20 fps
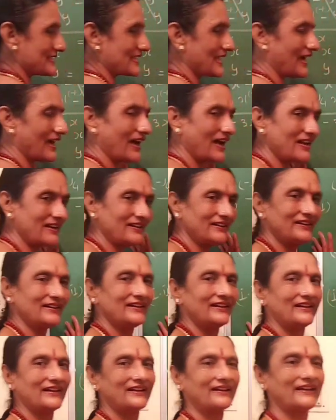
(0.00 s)
are
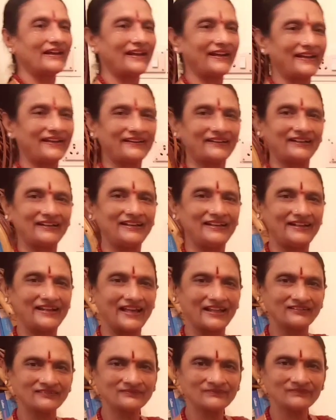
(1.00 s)
correctly
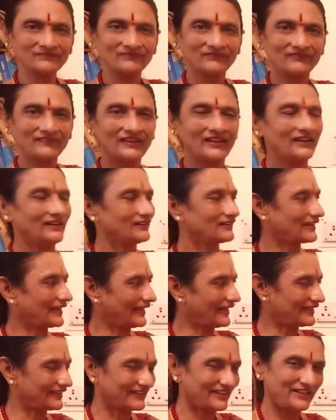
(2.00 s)
done,
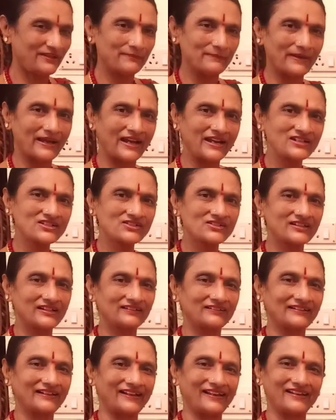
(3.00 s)
correctly matched
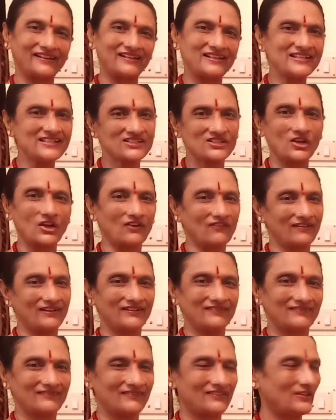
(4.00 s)
and correctly solved.
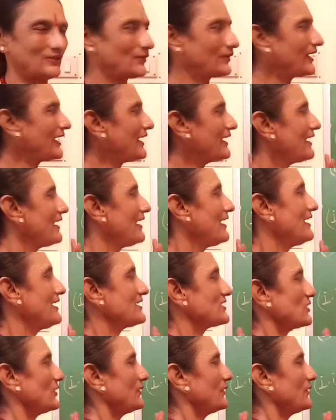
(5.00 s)
Okay. So